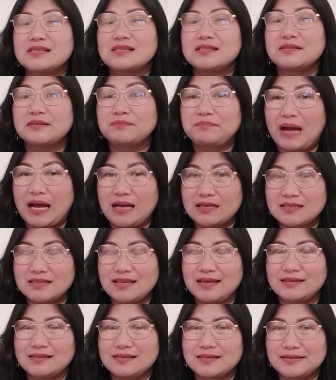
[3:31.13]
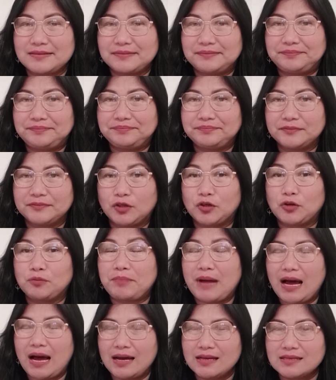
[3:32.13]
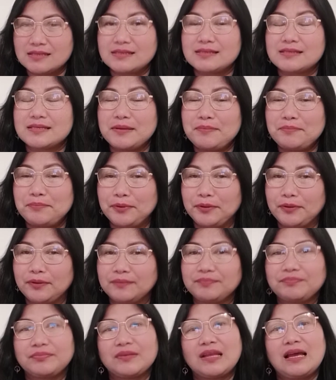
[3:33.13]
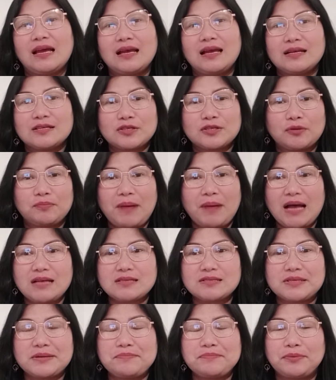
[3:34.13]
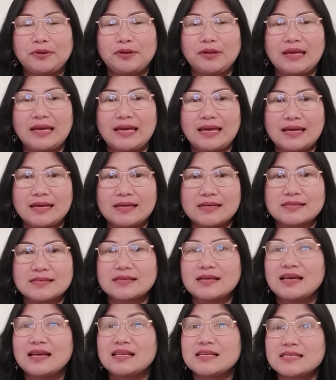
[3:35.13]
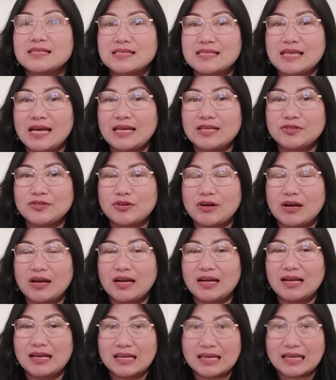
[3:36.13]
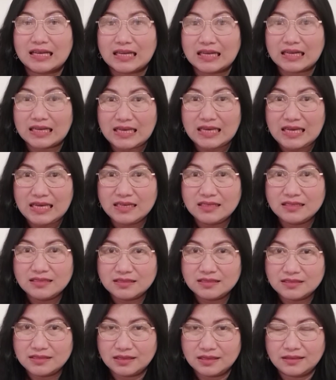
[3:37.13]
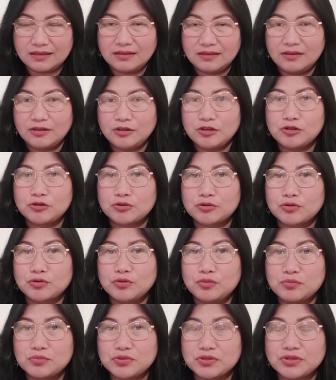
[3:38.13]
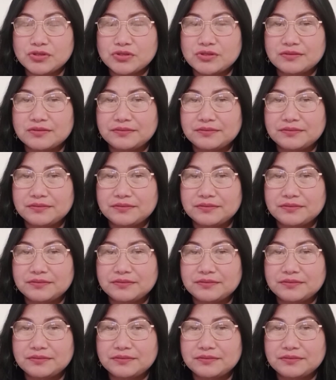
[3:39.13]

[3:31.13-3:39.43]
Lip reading: past tense or past simple? So past simple is Sandra cleaned rooms.